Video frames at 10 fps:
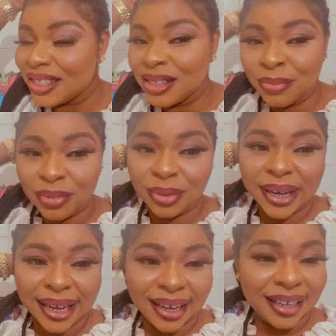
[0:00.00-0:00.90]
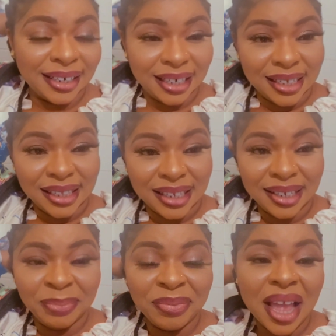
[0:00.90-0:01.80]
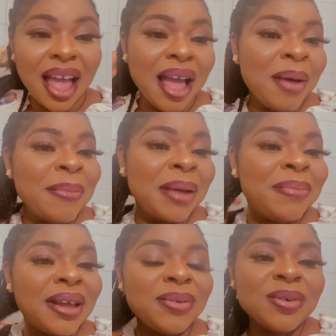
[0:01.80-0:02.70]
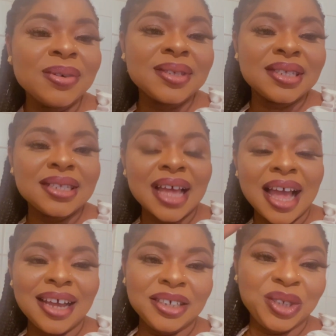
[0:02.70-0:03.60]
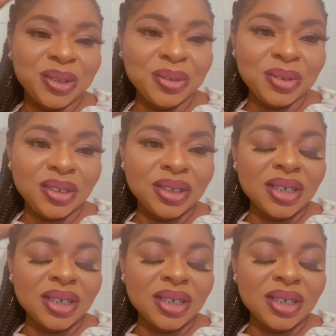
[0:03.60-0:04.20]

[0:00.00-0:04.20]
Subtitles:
simple hair in Italy. My plan was I should